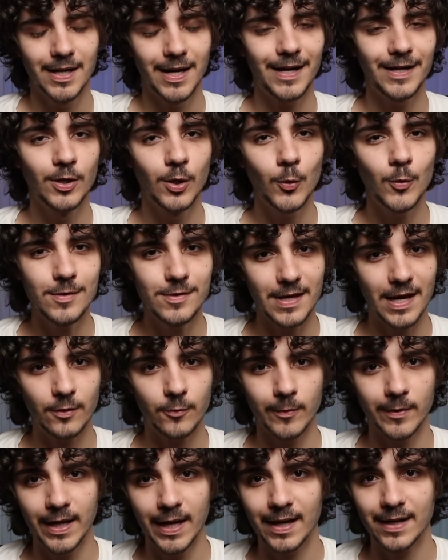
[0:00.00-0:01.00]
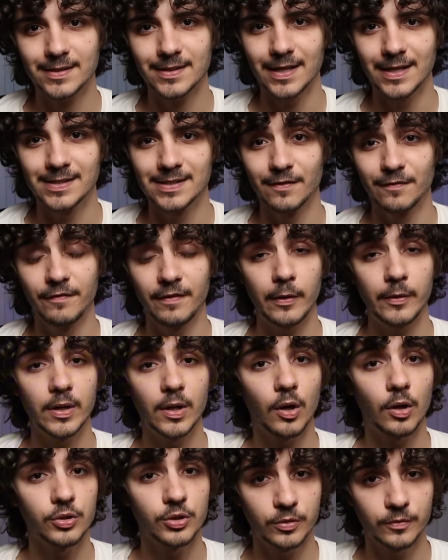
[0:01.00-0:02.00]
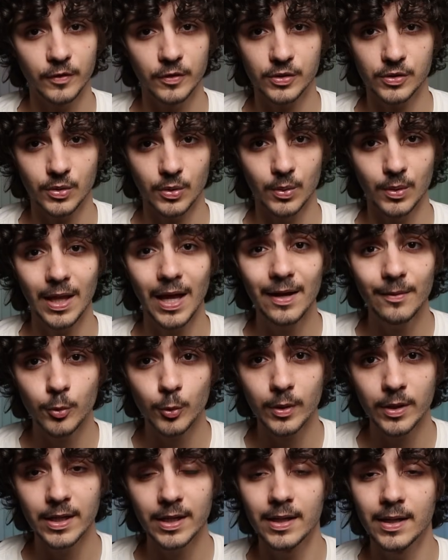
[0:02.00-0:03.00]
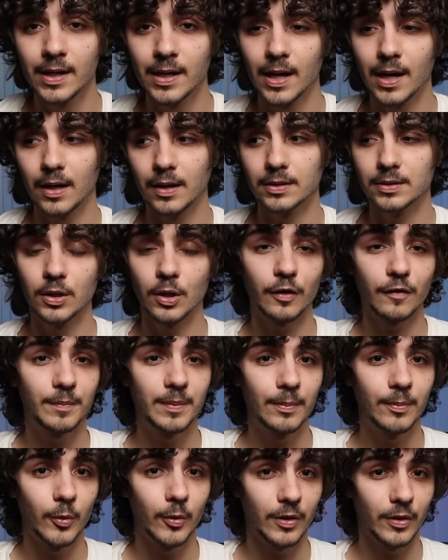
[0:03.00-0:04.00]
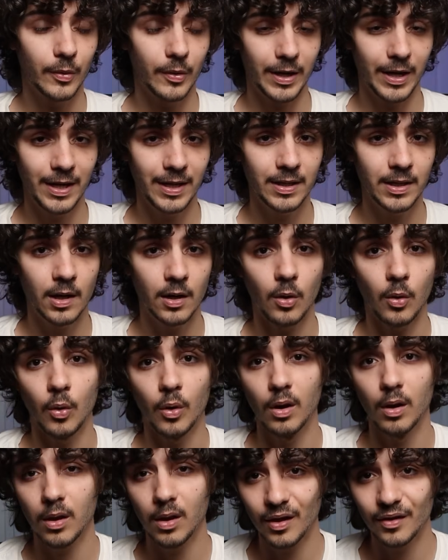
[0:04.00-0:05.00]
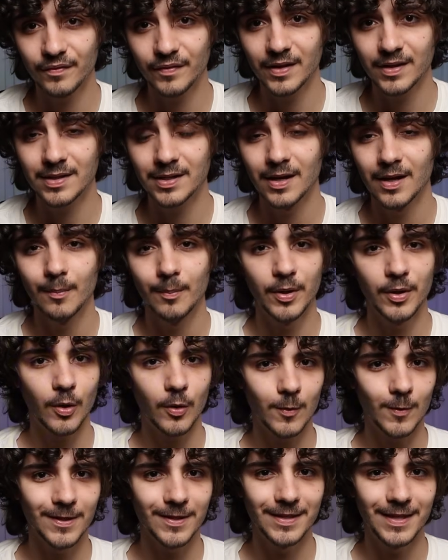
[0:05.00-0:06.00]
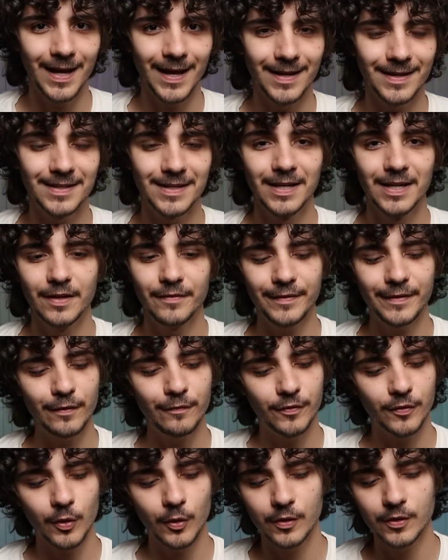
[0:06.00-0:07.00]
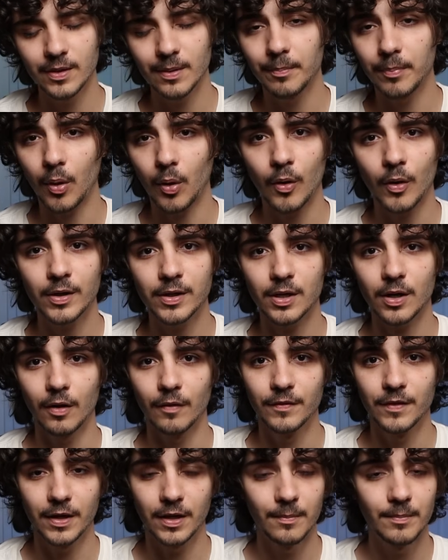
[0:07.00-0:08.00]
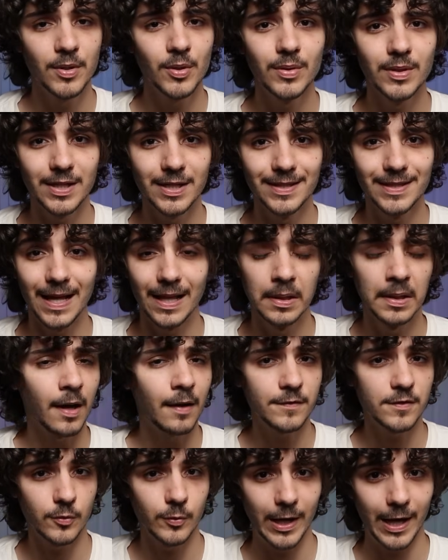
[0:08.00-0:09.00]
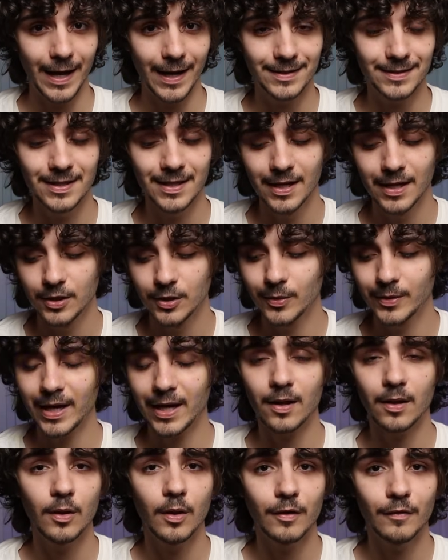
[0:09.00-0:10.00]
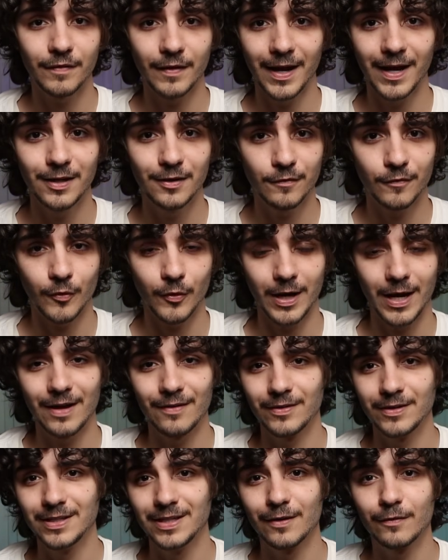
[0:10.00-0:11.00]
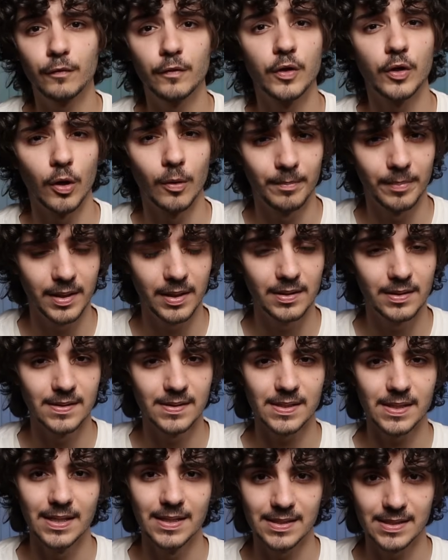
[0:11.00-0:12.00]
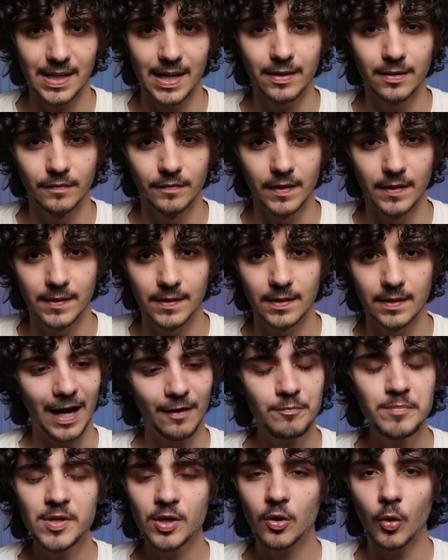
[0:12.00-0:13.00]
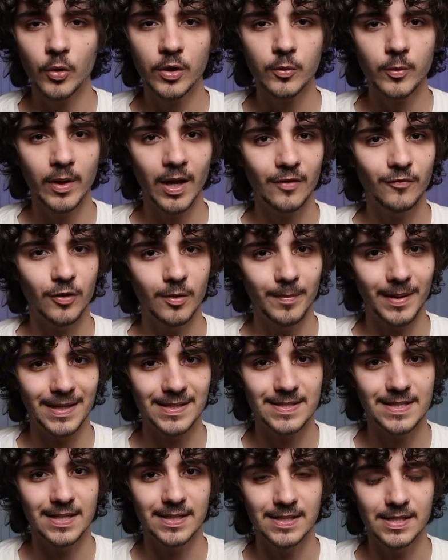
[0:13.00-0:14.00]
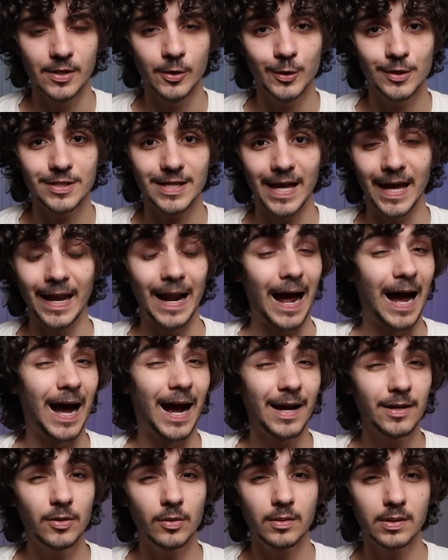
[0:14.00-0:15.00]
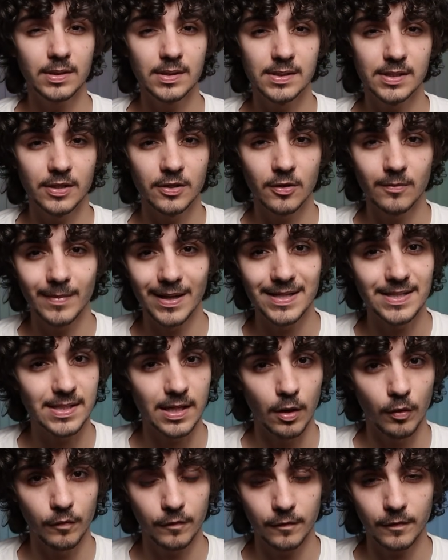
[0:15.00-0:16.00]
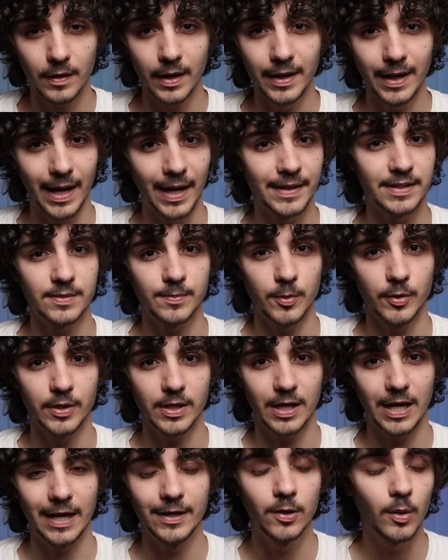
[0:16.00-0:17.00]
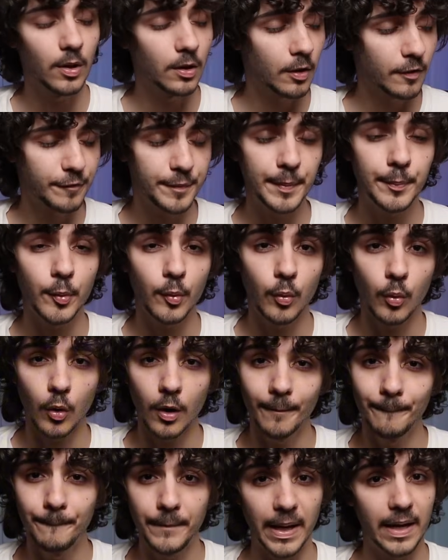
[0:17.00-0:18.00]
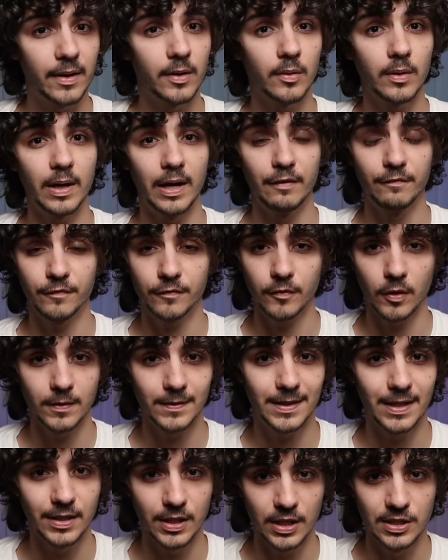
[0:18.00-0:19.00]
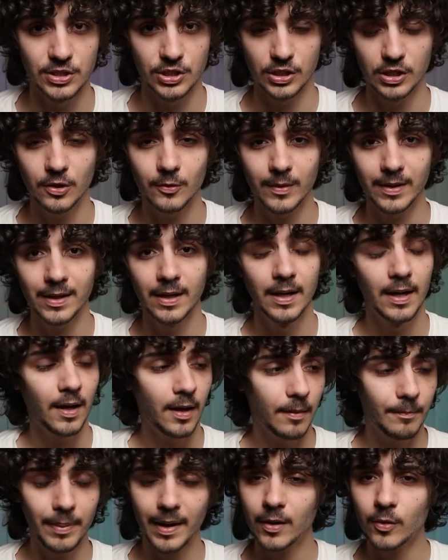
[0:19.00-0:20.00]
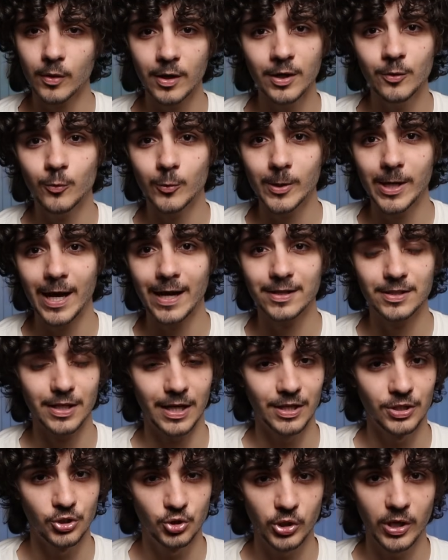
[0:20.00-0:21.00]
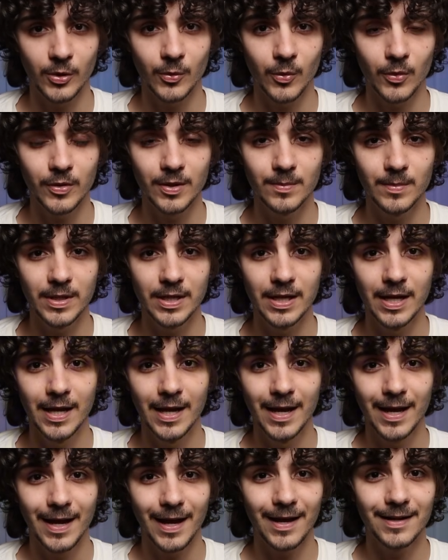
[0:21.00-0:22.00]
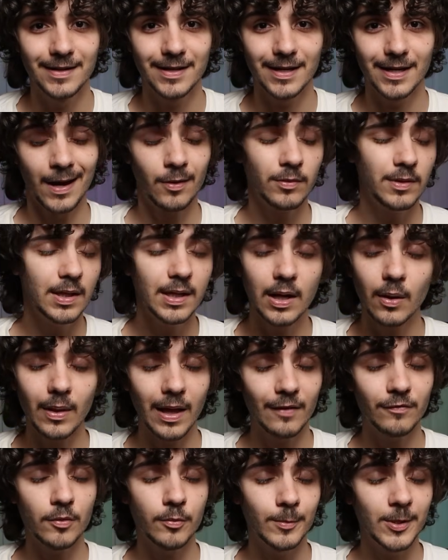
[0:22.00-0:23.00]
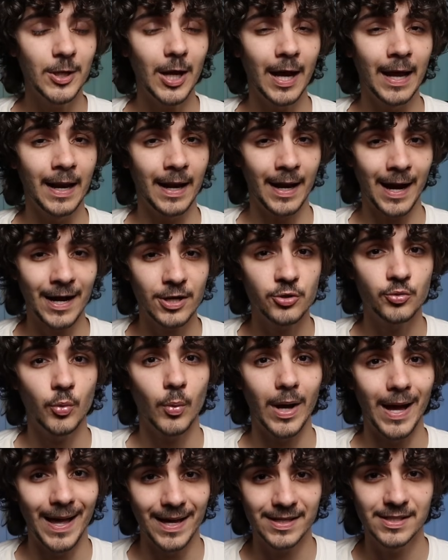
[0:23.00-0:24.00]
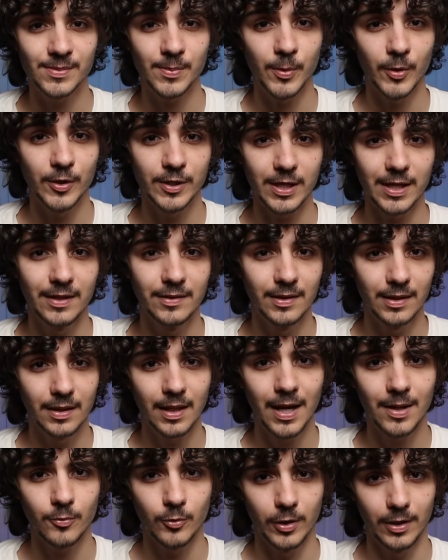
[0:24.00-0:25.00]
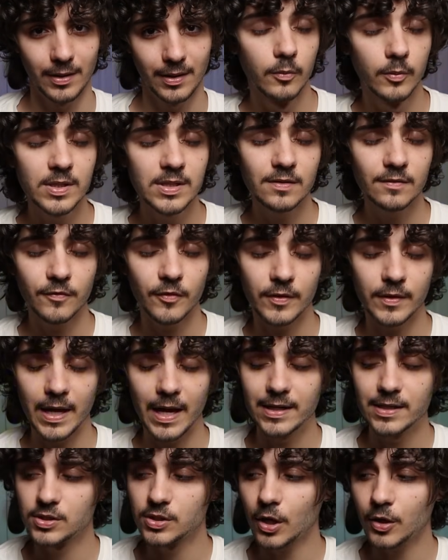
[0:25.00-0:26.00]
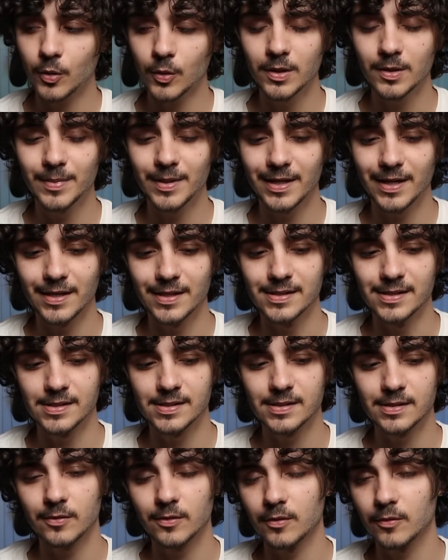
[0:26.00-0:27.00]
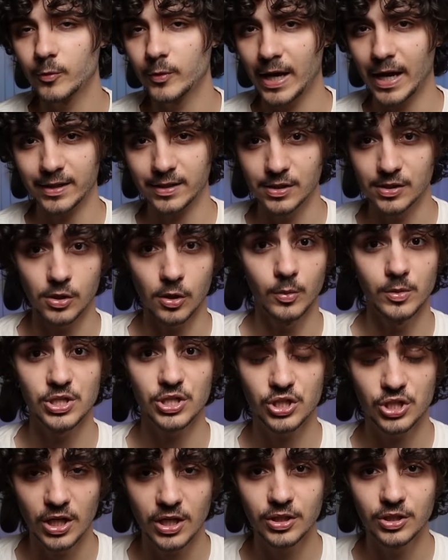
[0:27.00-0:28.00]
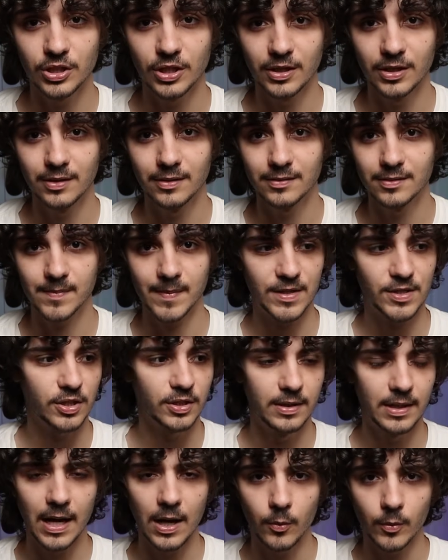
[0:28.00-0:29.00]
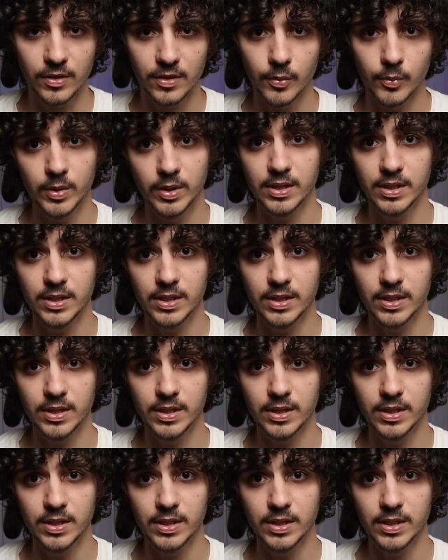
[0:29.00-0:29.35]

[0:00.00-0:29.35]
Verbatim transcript: I know that React is a very controversial library. A lot of people either hate it or love it. But not only that, even if you're in the part of the community that loves React, you get a lot of hate for having different opinions inside of it. I've been coding React for the past six years and I don't consider myself an expert. I know a lot of people who are better at front end engineering and better in React in general than me, and I don't think I'll ever be an actual expert in the library. The reason for that is not only because React is always changing, especially now with the